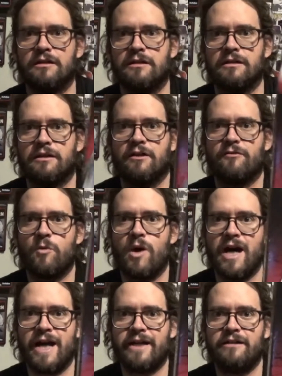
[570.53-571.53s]
Of
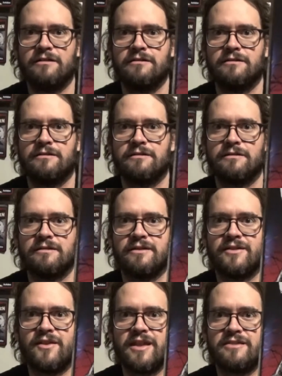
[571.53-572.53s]
why
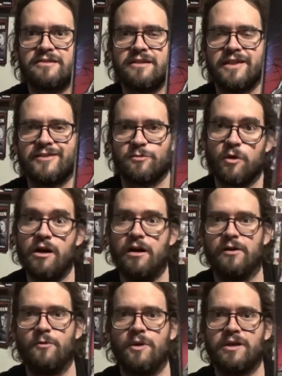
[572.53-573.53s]
this is
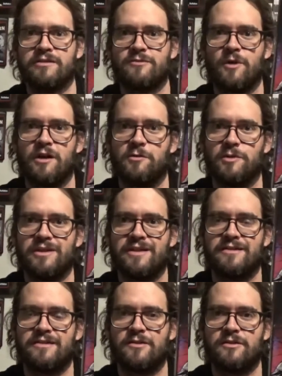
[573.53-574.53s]
wrong. What is wrong with
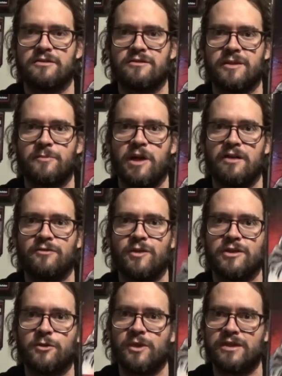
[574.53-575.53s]
this slipcover,
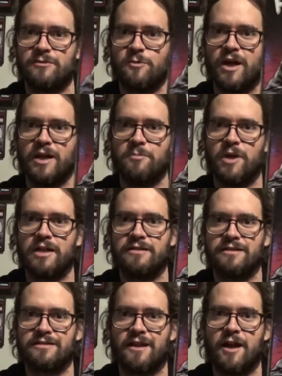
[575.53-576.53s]
and the reason why I bought
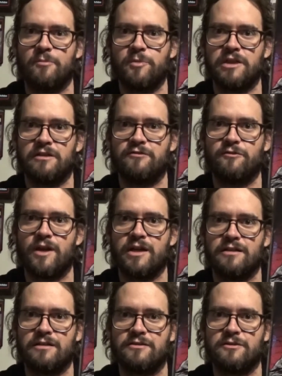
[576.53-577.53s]
this copy of
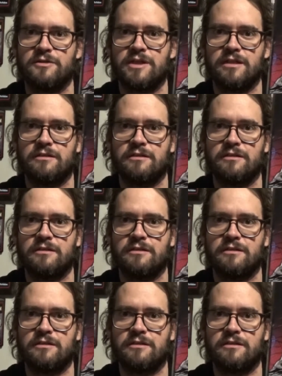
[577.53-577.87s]
Friday the 13th.